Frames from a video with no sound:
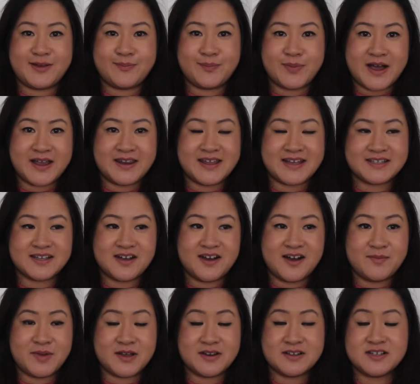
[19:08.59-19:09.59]
By the
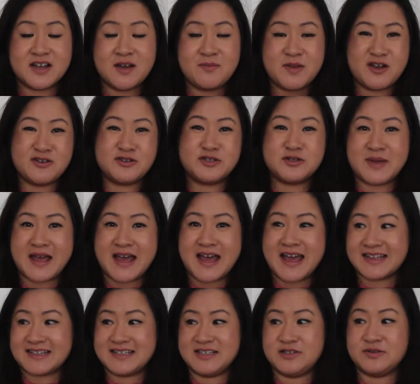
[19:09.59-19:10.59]
time O2
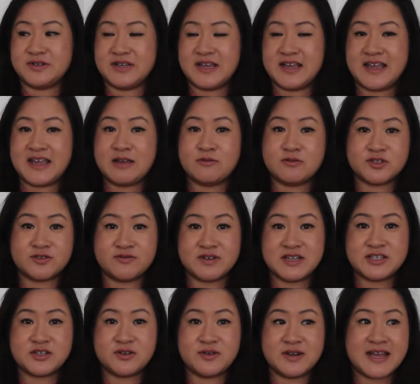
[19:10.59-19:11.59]
acted on it, it was
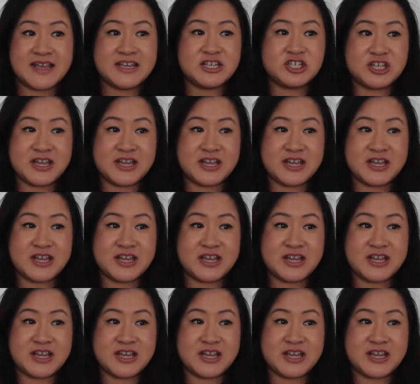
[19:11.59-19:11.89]
already too late.